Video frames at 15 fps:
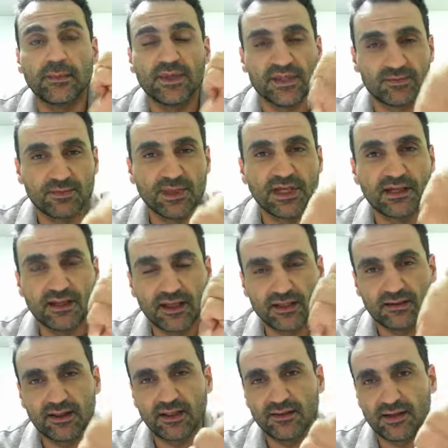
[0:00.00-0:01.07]
He's been
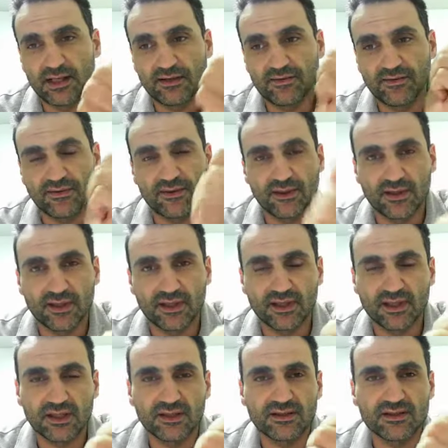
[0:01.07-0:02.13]
there, done that for 30
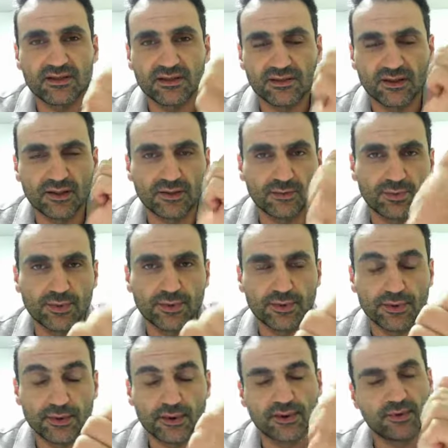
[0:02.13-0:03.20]
years. He's got the
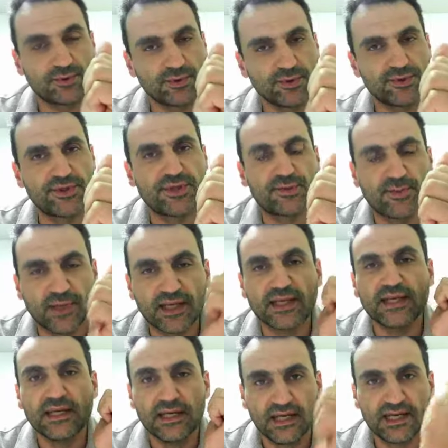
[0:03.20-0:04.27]
proof, not the bruises, but
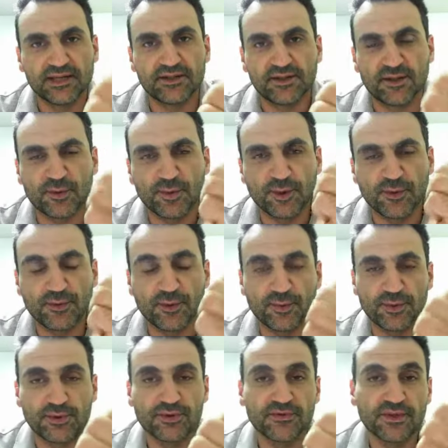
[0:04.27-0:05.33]
he's got the proof to
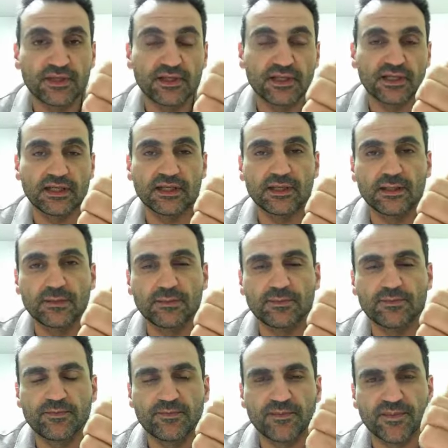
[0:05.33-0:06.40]
prove it.
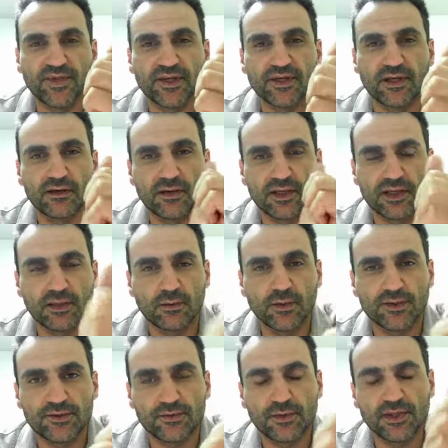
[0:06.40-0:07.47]
And he
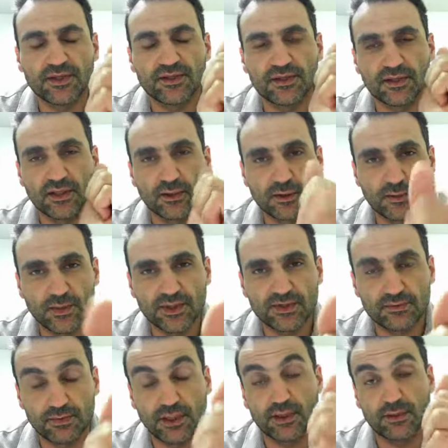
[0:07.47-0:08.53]
was rich, and he
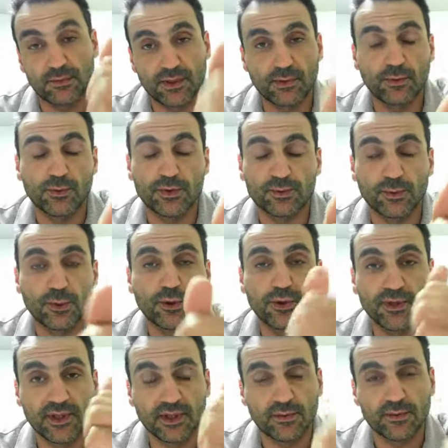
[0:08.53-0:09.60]
was
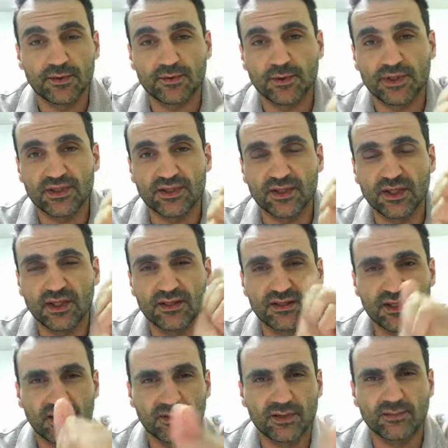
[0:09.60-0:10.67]
poor, and then he was rich again.
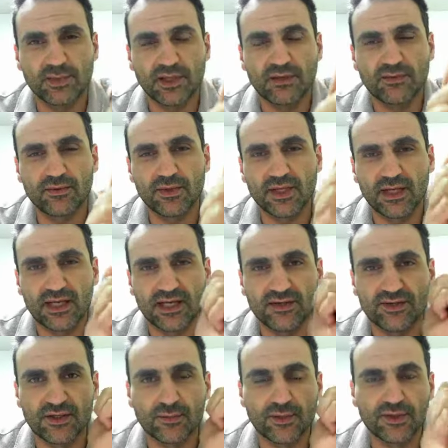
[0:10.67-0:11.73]
So he's been through the
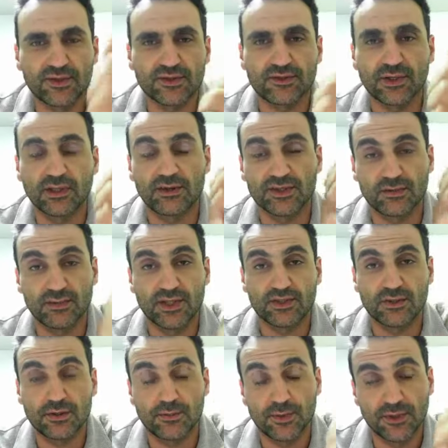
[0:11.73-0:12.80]
hardship and the struggles that
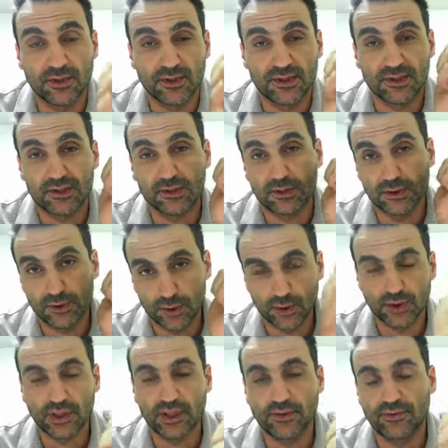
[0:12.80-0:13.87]
most entrepreneurs
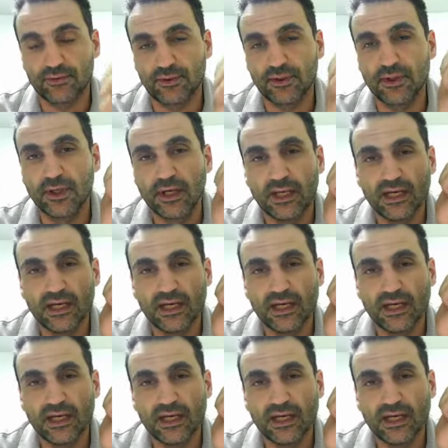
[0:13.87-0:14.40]
do go through.